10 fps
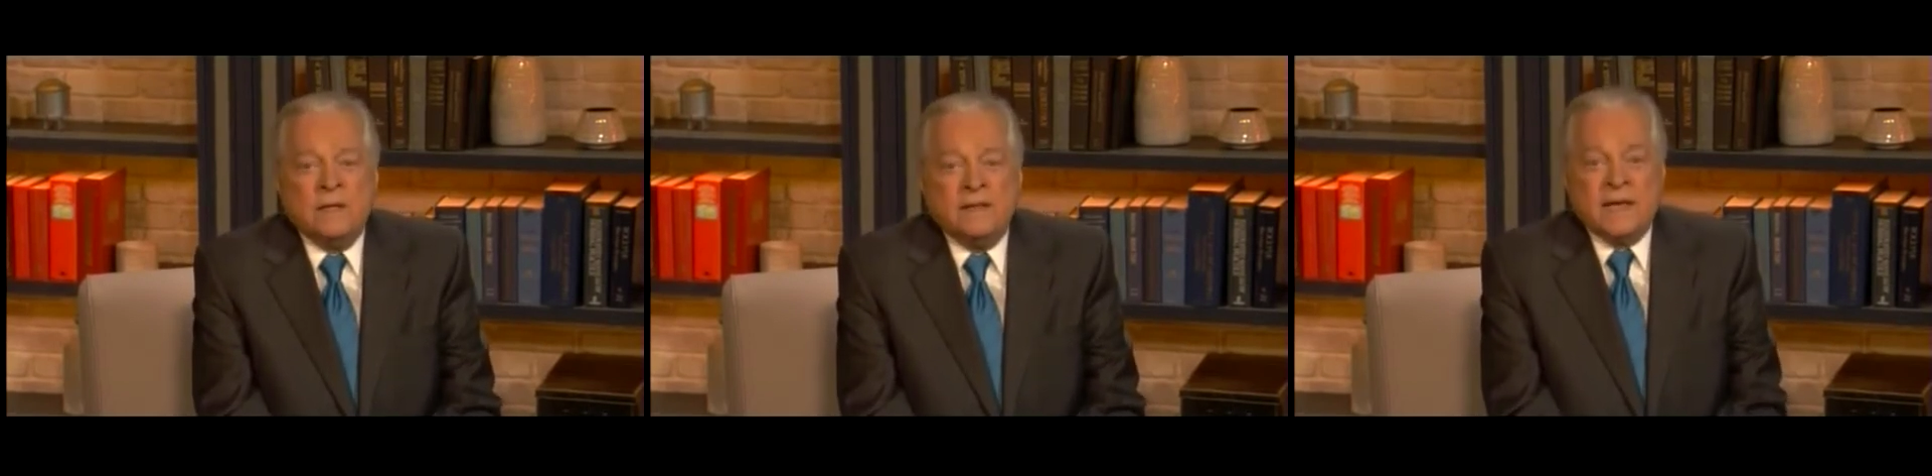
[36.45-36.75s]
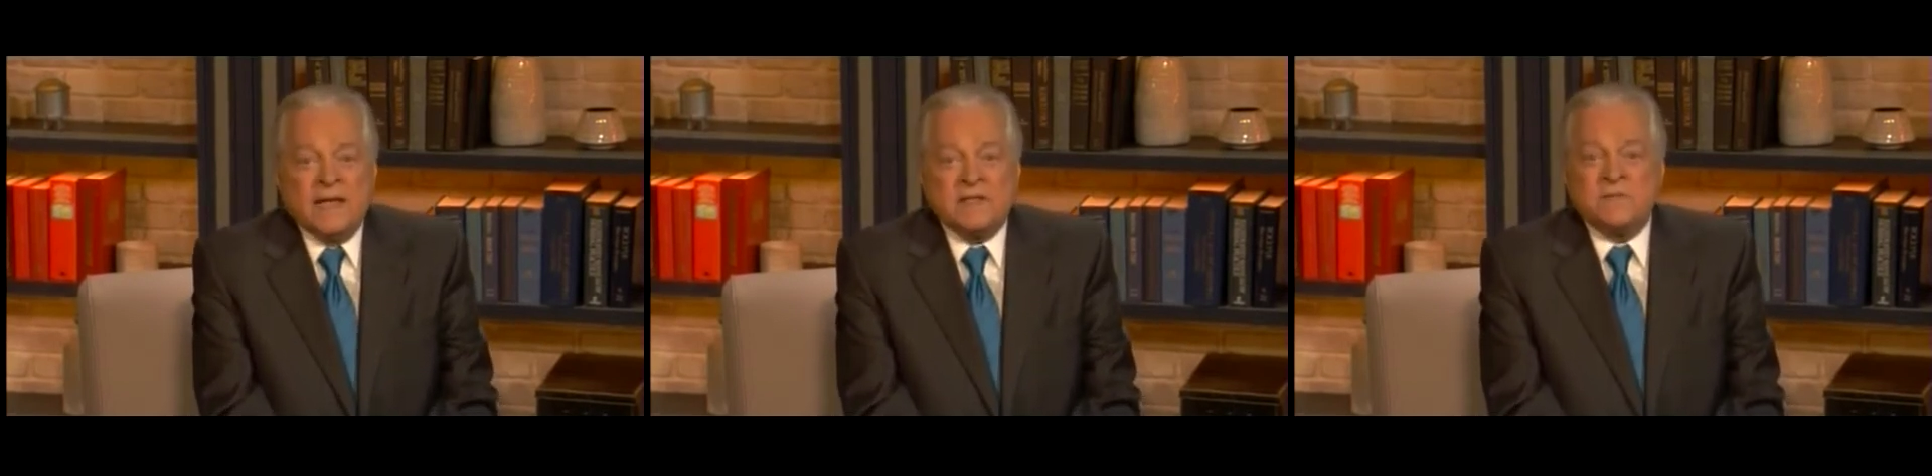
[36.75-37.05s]
Then,
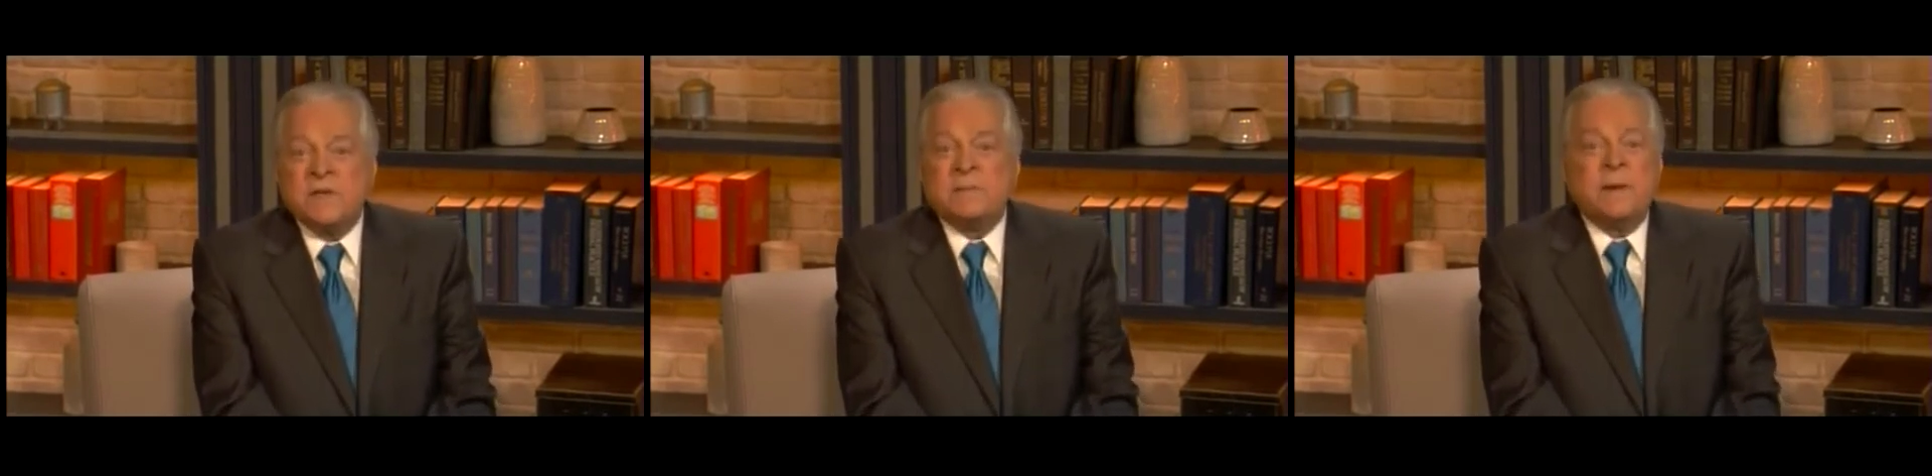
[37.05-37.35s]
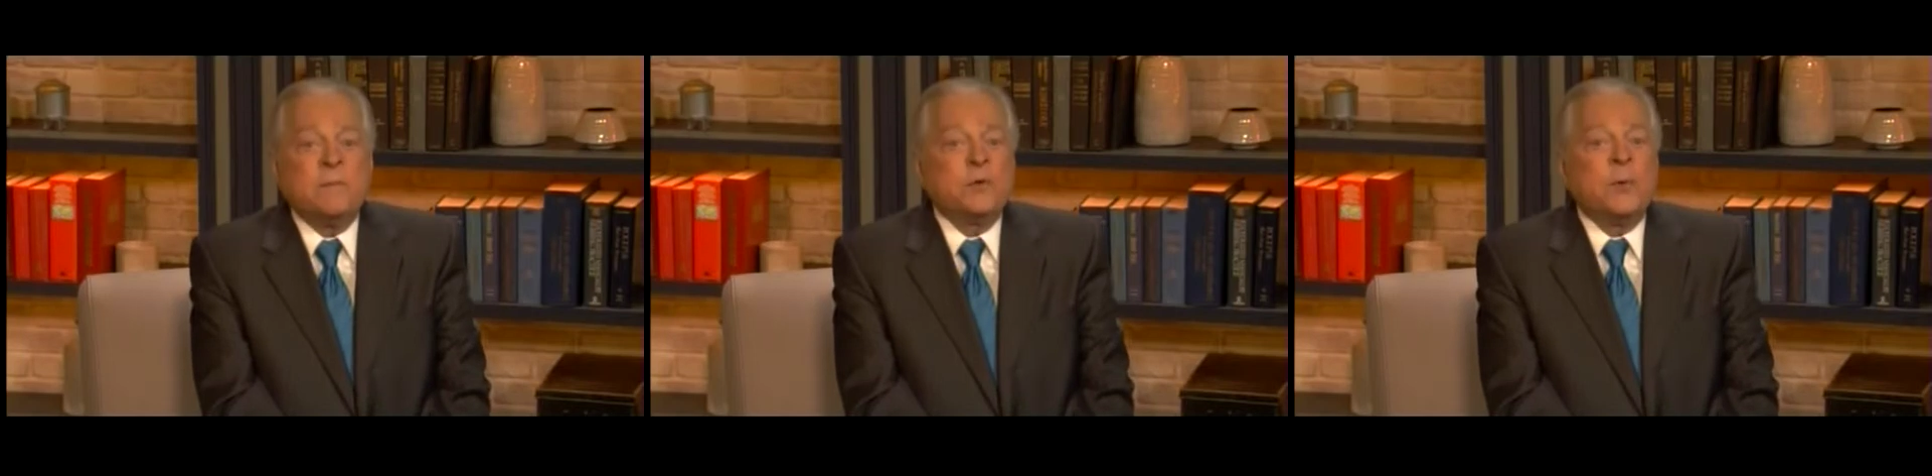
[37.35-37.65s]
as of
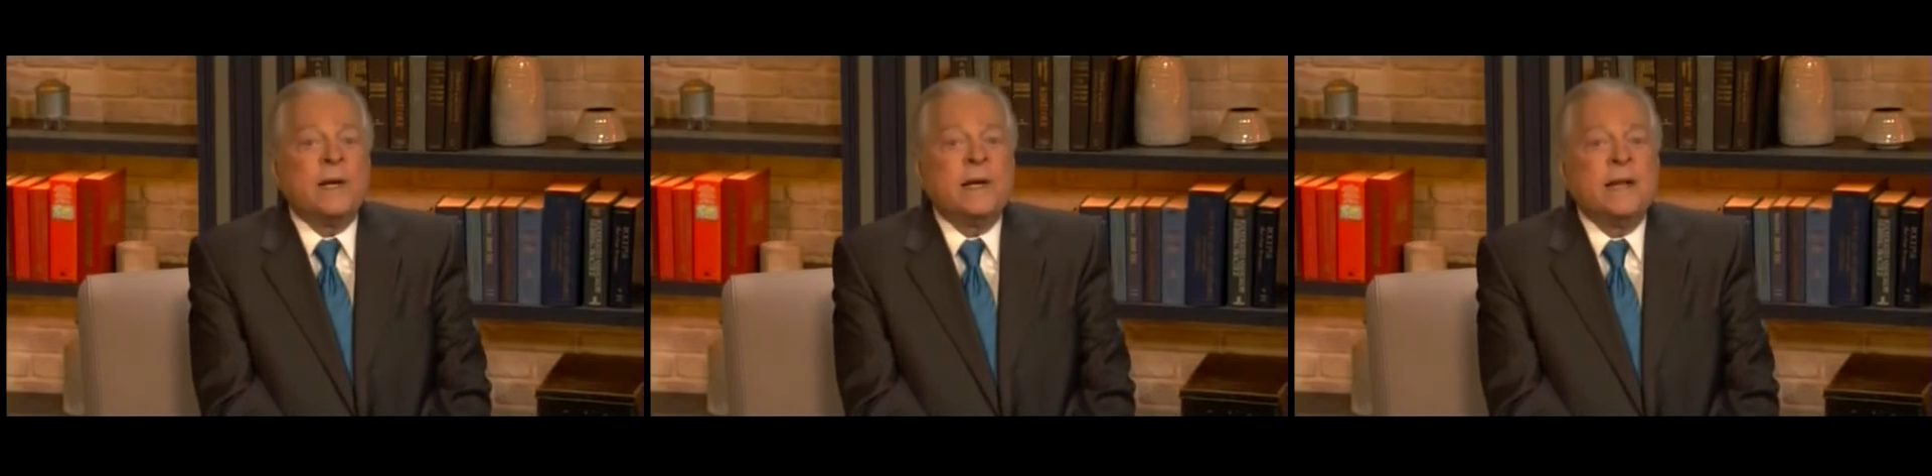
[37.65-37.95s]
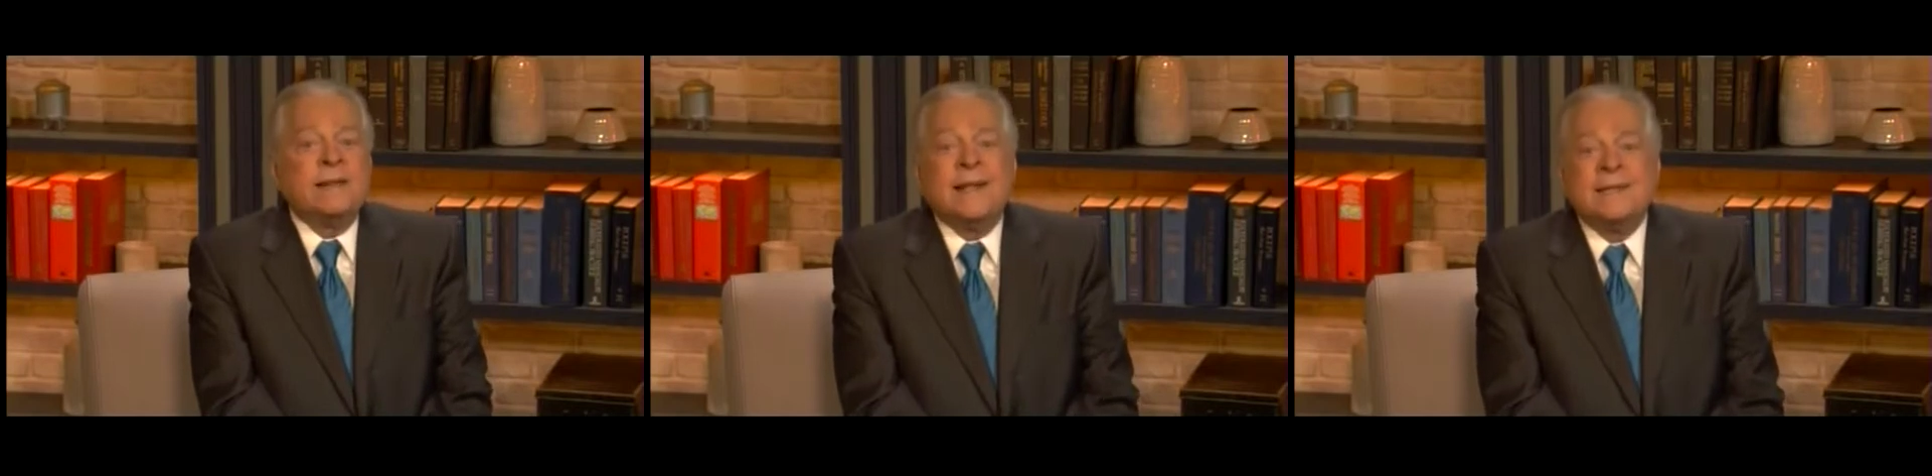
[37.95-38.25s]
September 29,
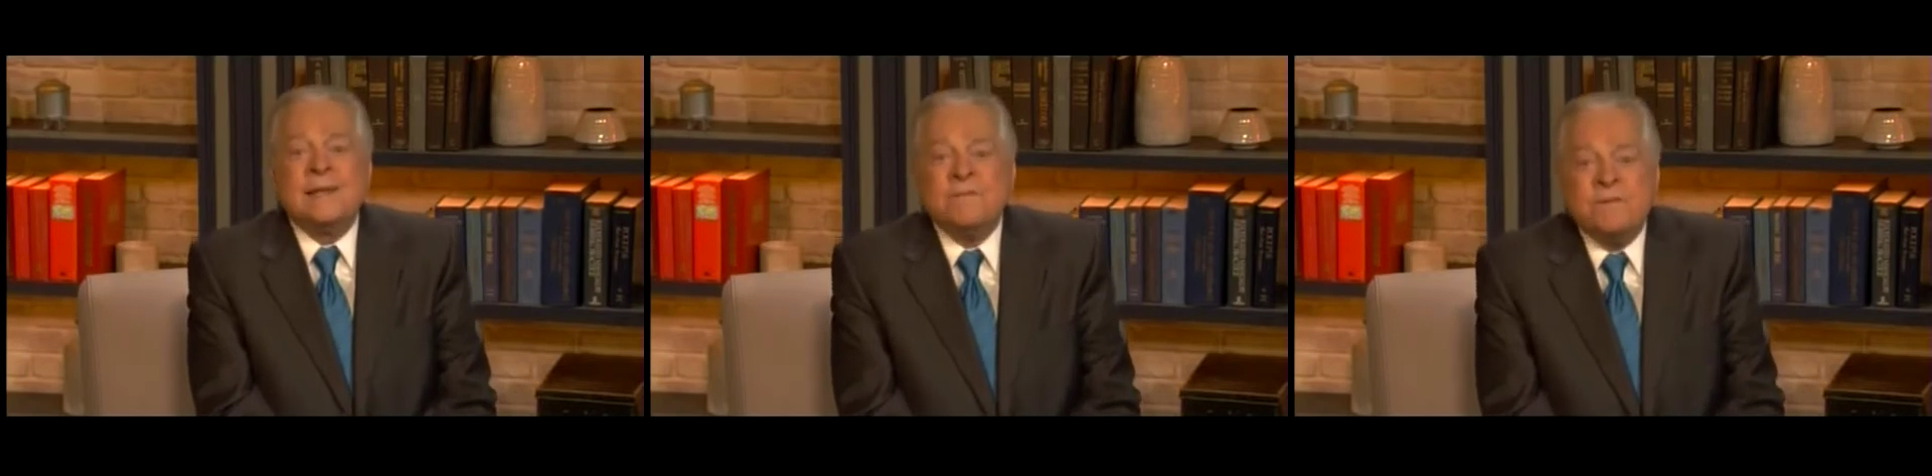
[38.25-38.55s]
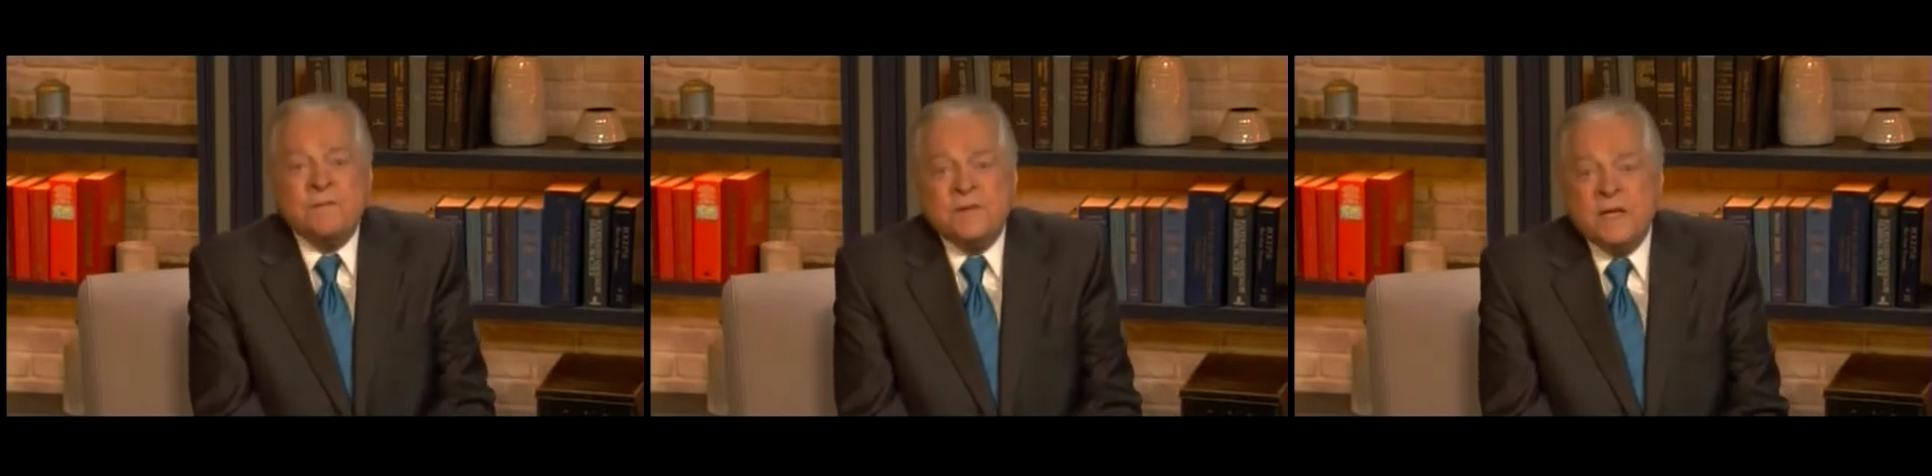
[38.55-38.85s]

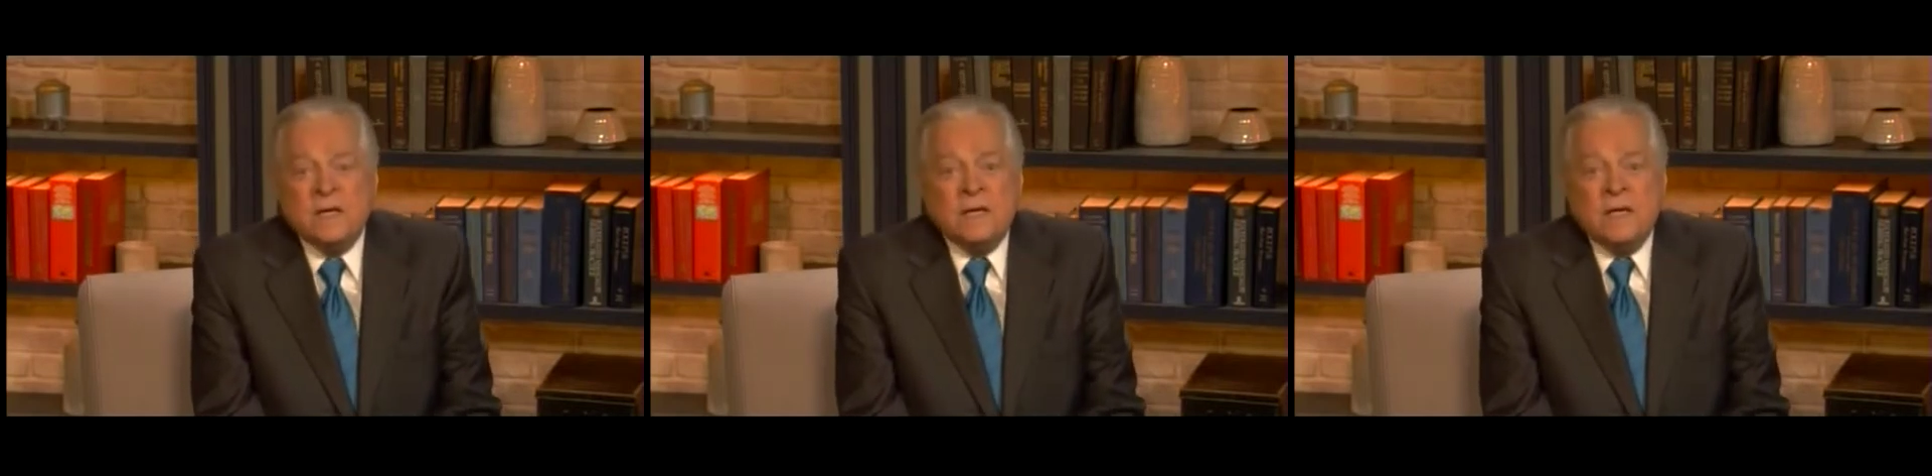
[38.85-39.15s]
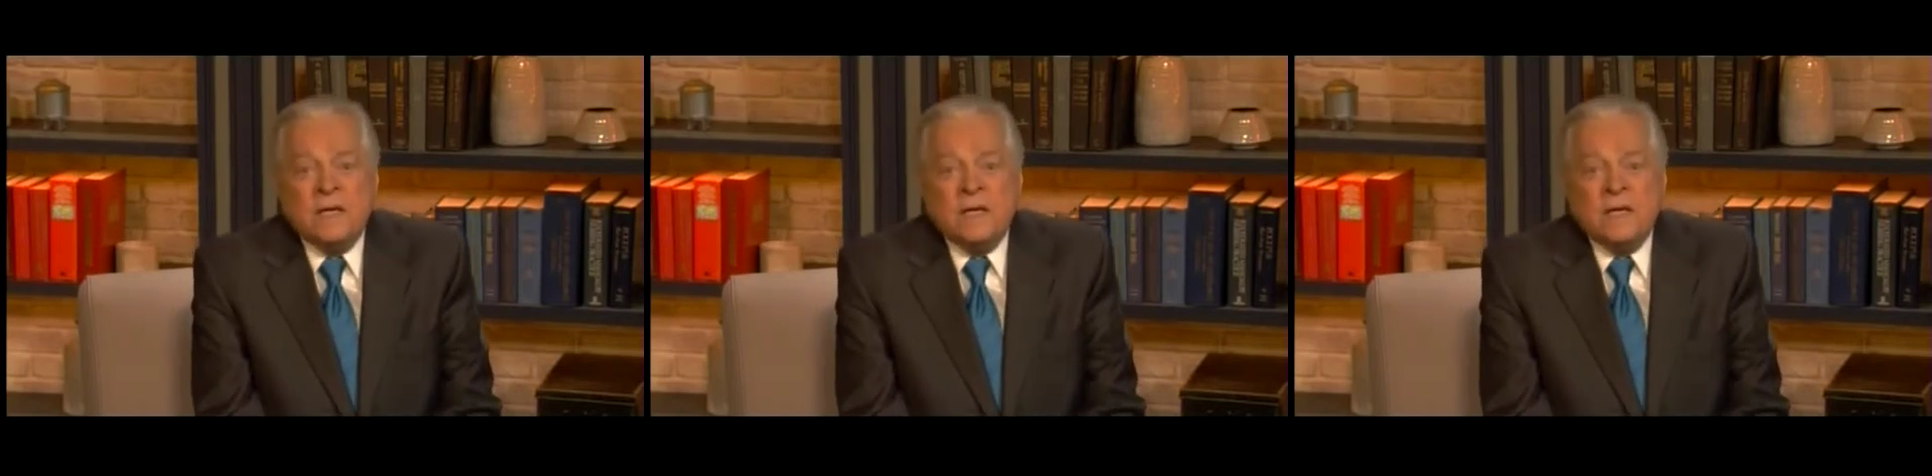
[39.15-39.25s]
1950,